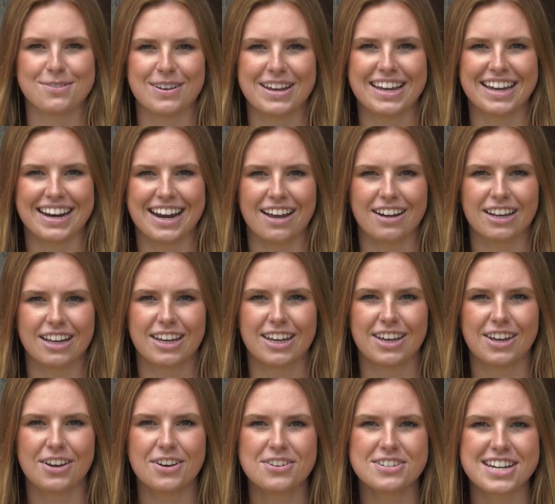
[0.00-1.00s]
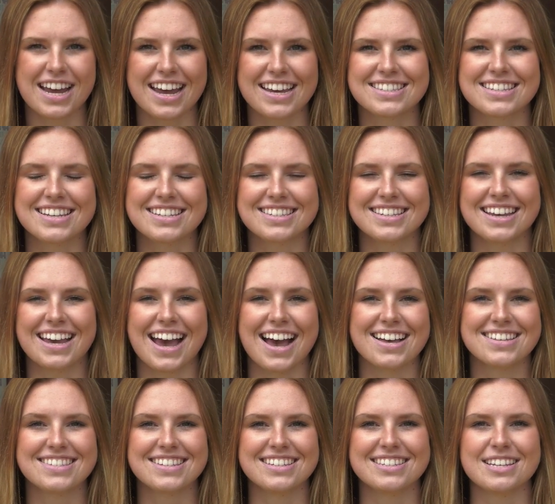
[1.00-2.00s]
weekend held a huge
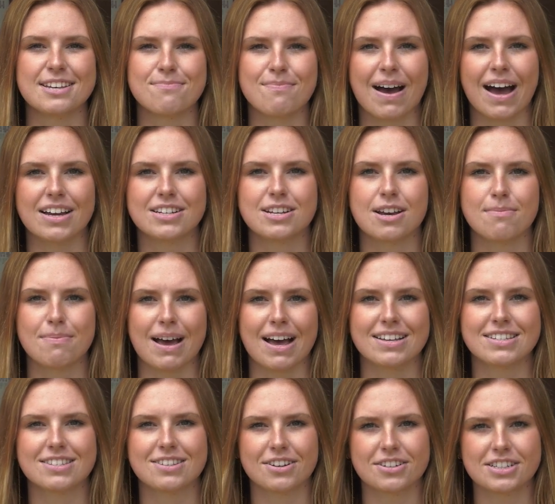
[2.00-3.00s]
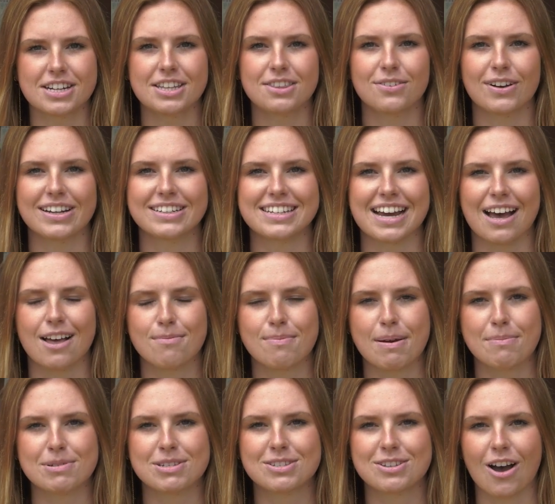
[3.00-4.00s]
ACC-SEC matchup as 13th-ranked
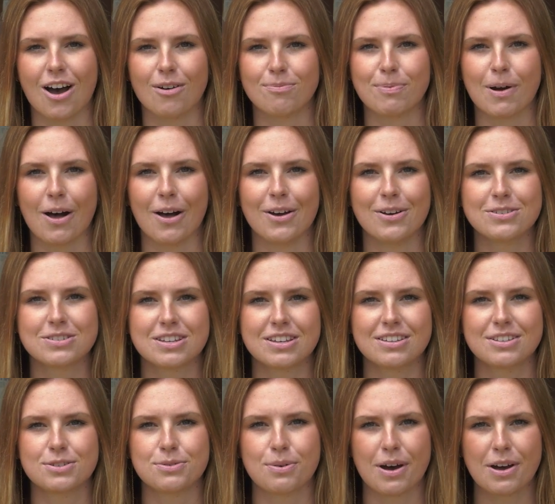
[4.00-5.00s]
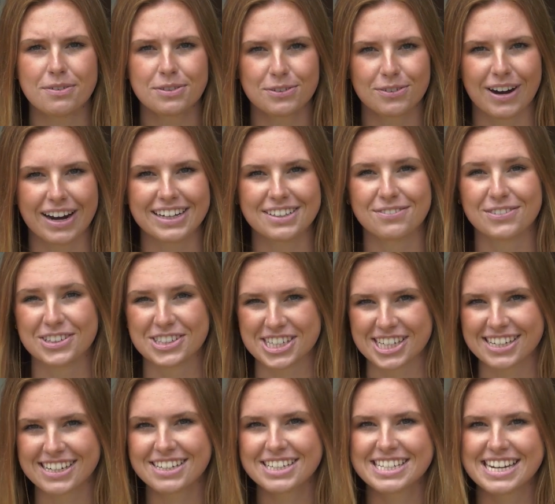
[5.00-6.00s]
Alabama softball hosted 12th-ranked
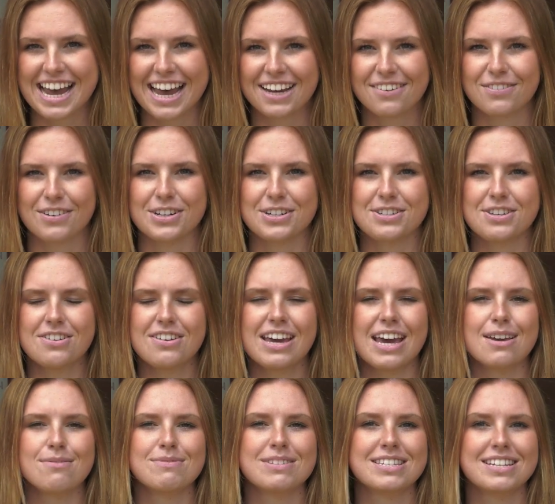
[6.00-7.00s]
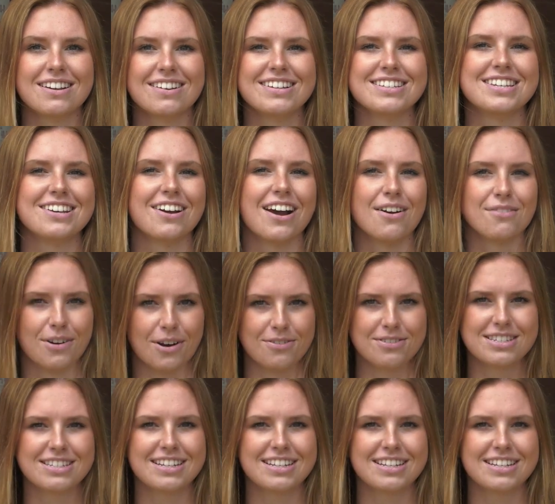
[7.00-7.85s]
Virginia Tech for a two-game series here at Rhodes